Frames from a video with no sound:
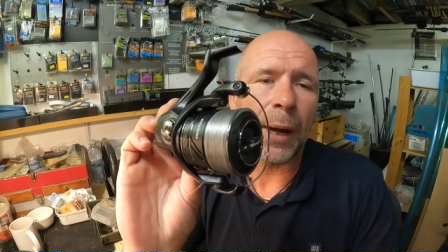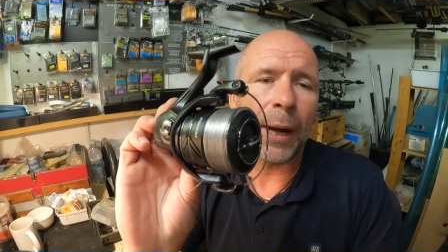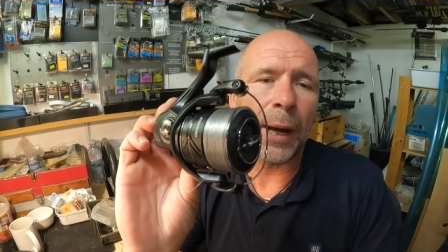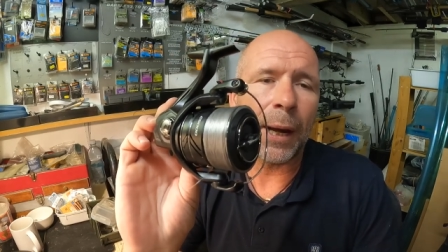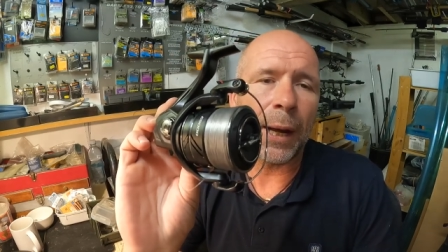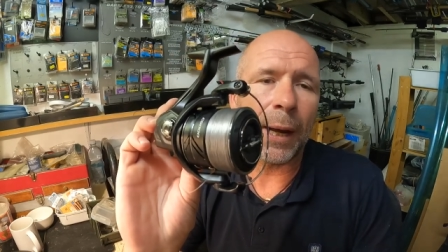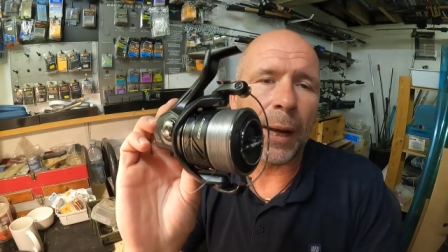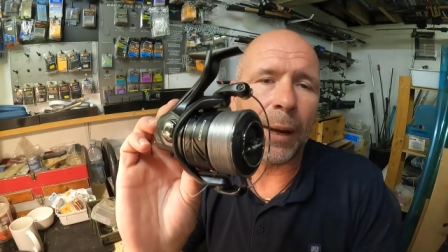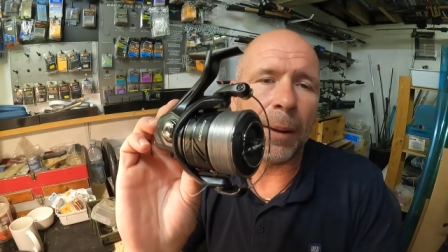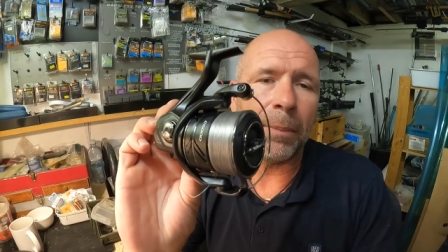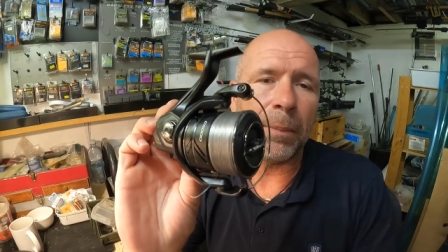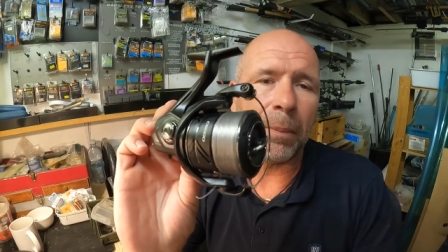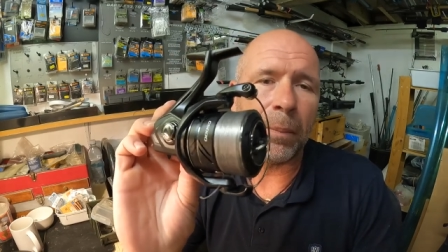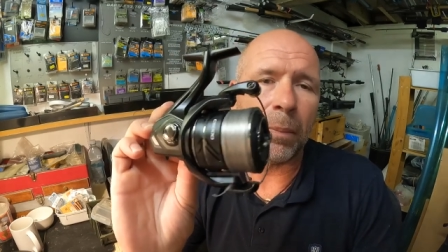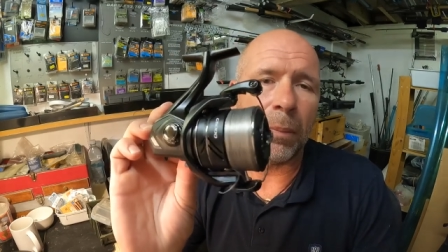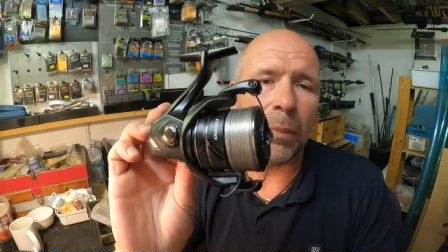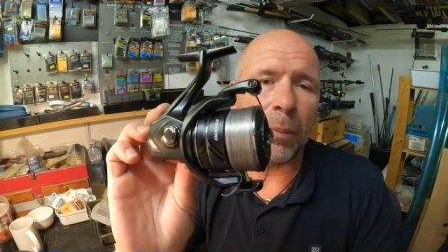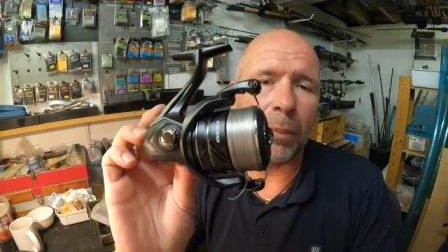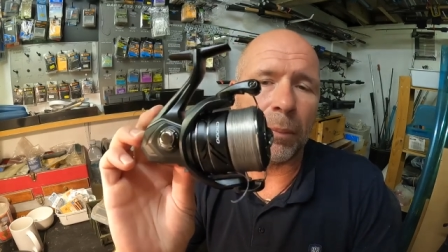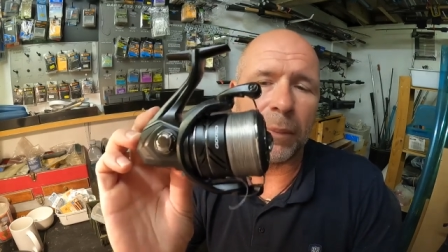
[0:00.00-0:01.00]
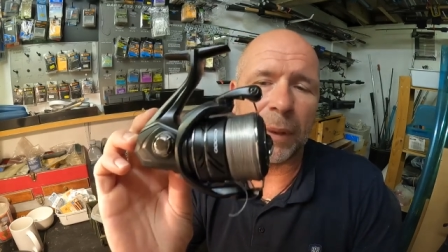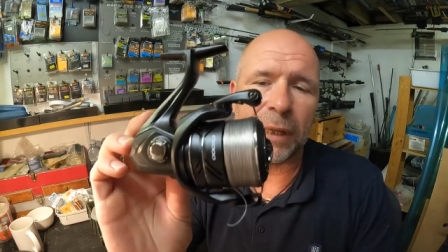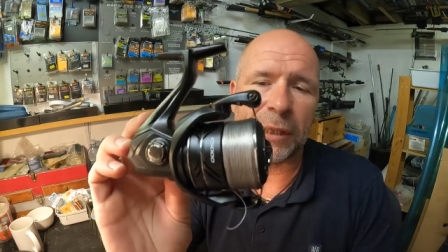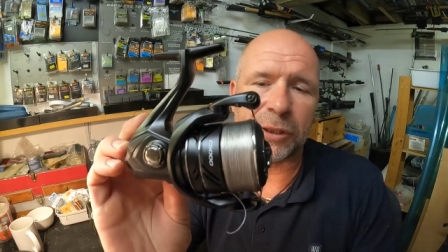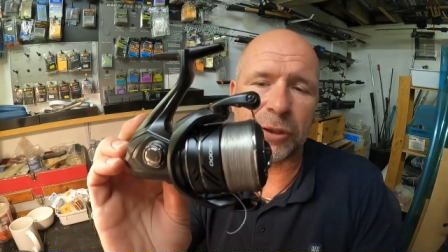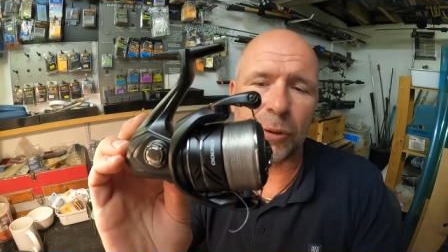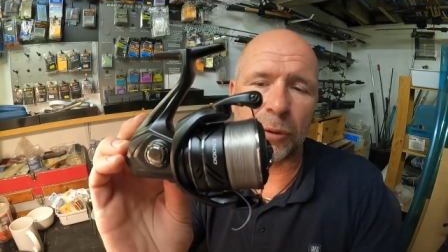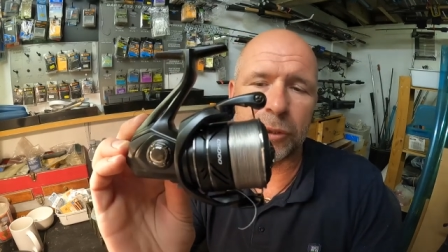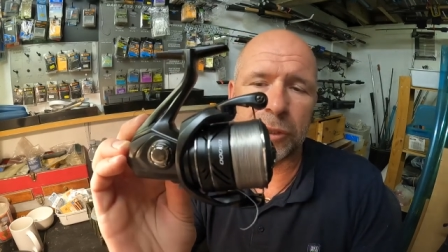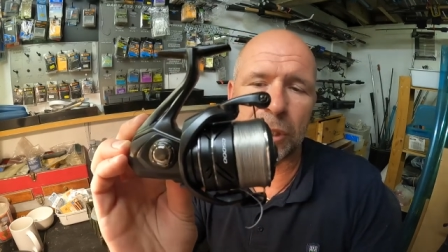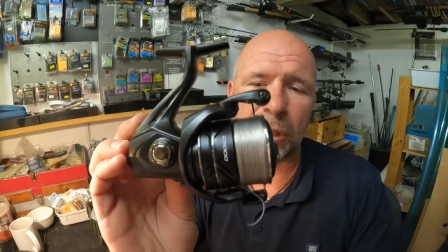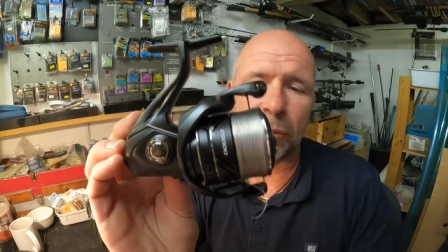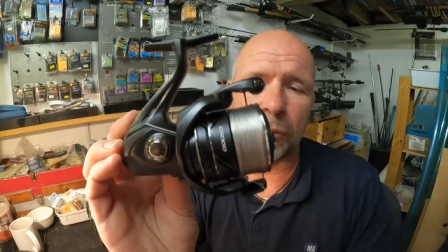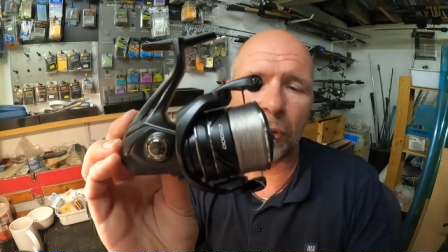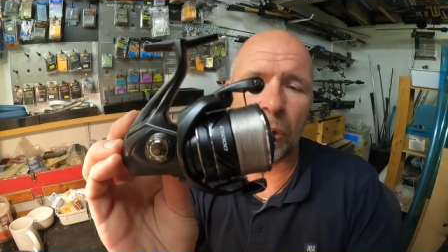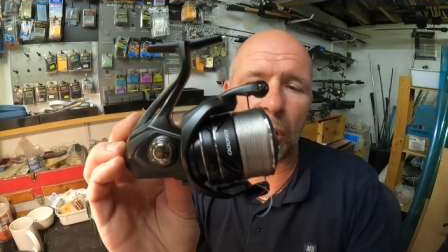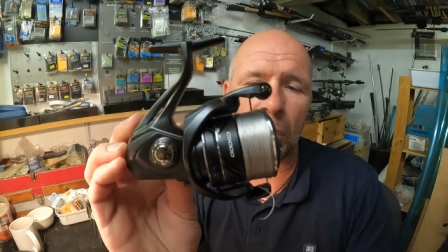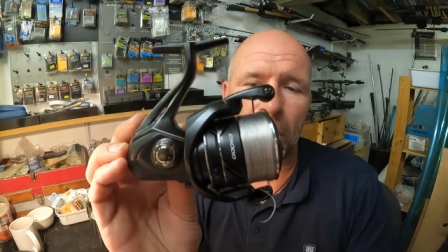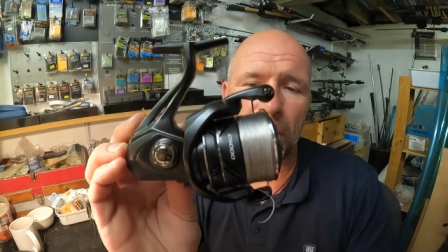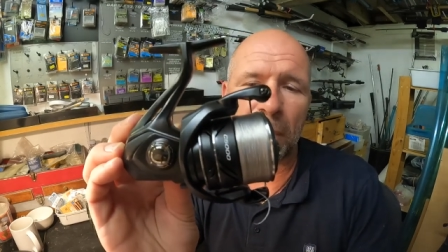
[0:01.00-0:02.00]
Um, it's also
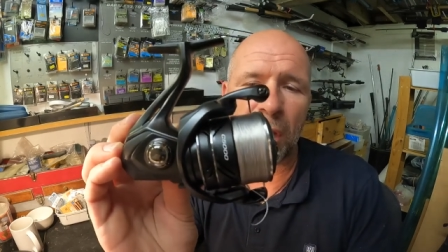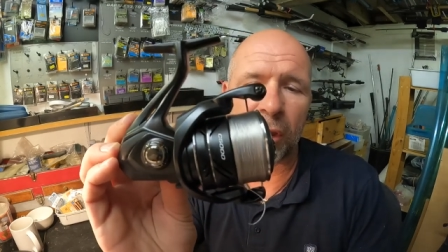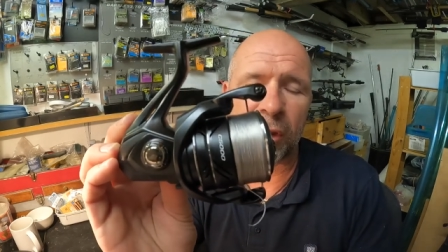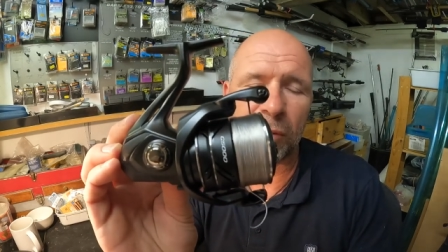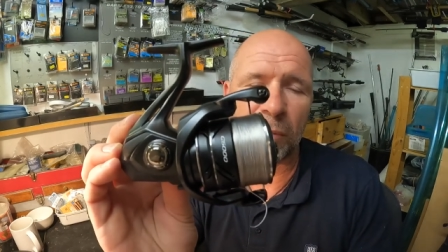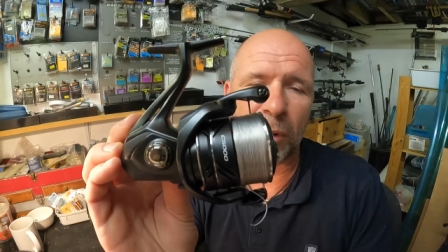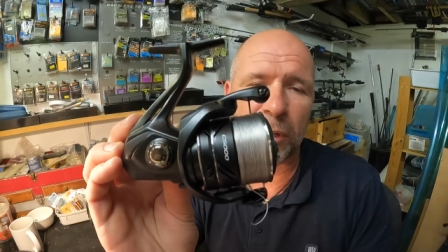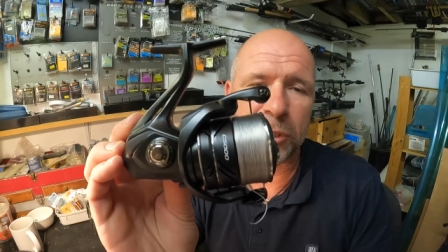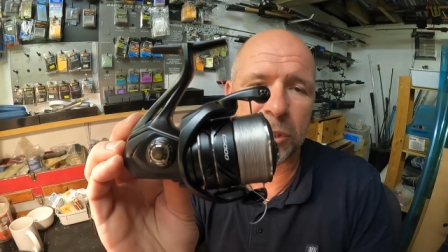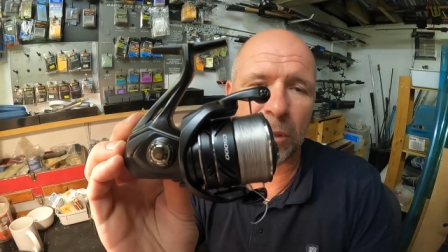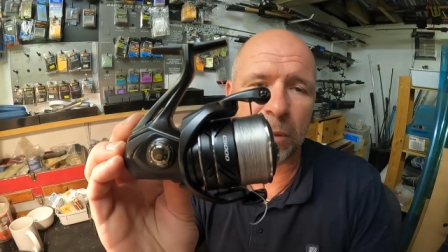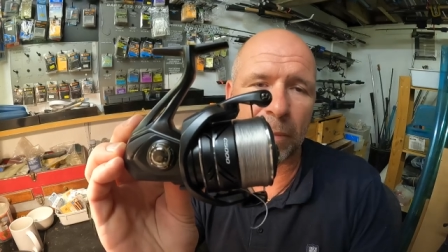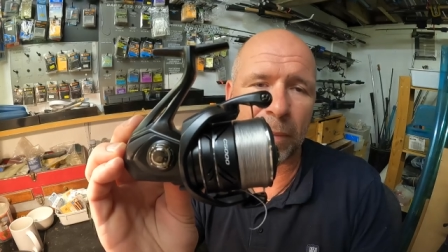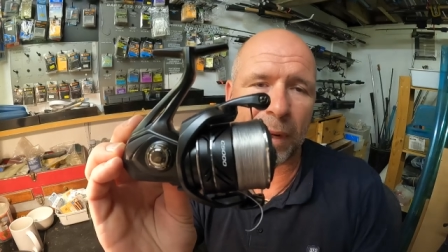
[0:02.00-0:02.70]
got modular,